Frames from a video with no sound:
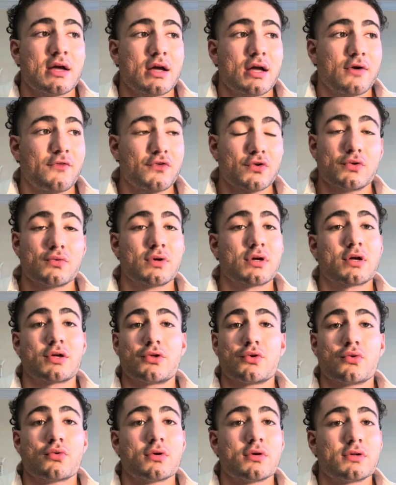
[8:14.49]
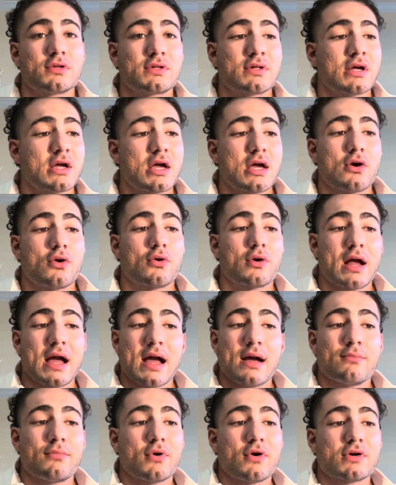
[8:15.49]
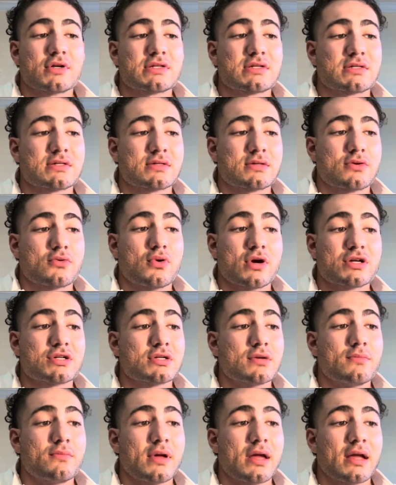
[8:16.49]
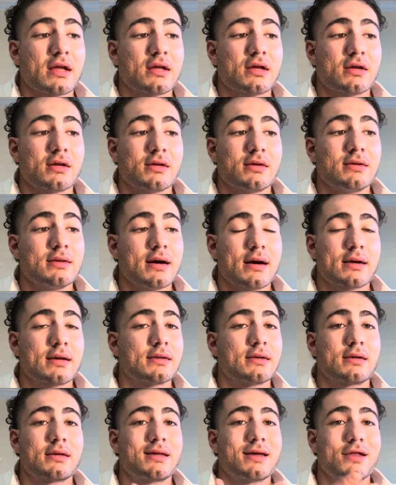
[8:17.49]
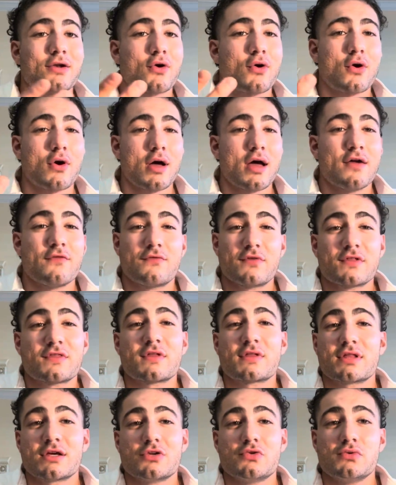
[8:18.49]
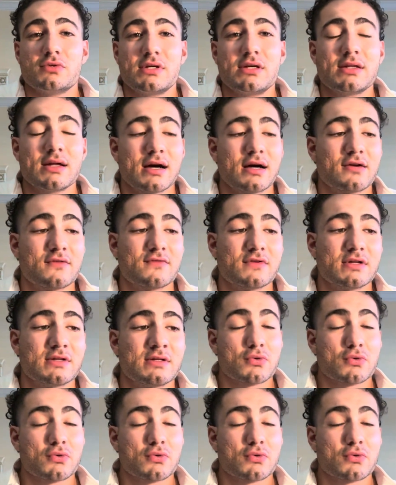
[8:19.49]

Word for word: If you're doing a UWorld or AMBOSS question bank, you're not gonna get everything that you need out of it.